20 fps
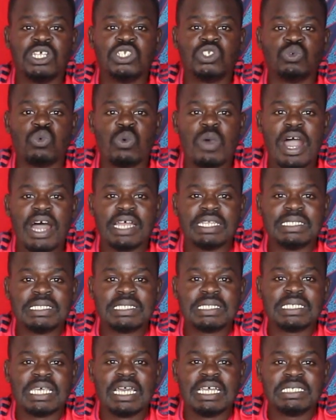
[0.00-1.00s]

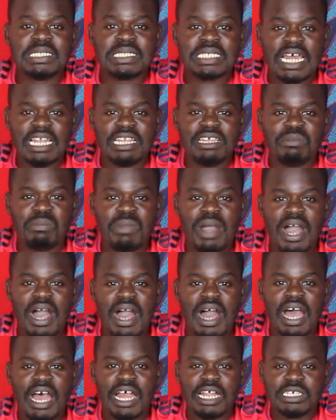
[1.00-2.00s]
towards Saliba
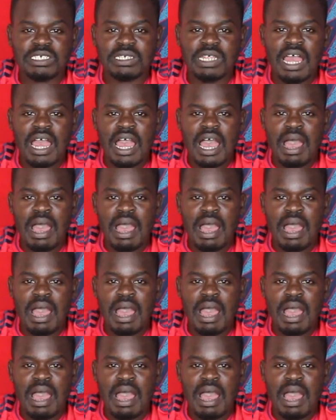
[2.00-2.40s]
and